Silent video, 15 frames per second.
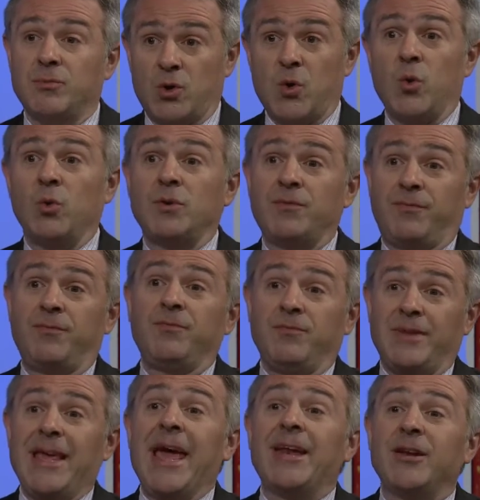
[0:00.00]
called
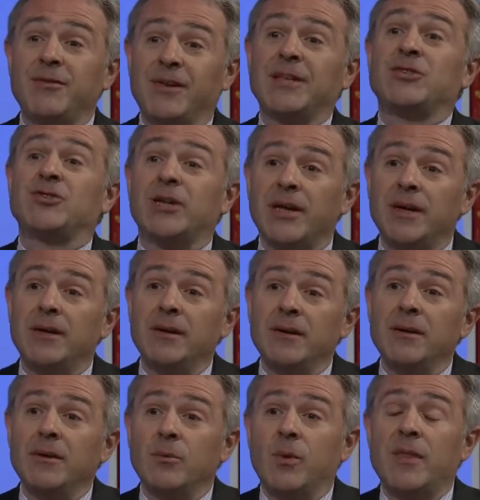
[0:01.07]
the end of history
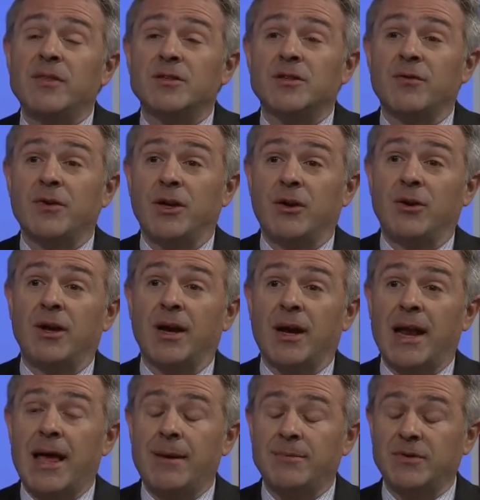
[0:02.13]
when the Soviet Union
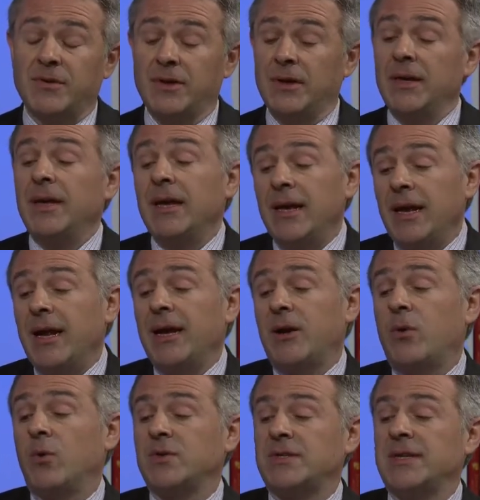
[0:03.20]
collapsed,
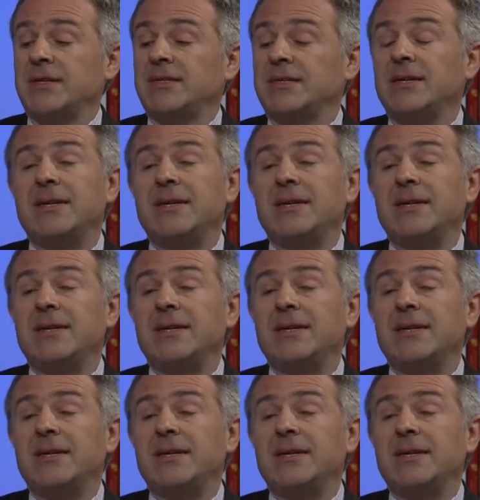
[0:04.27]
calls this the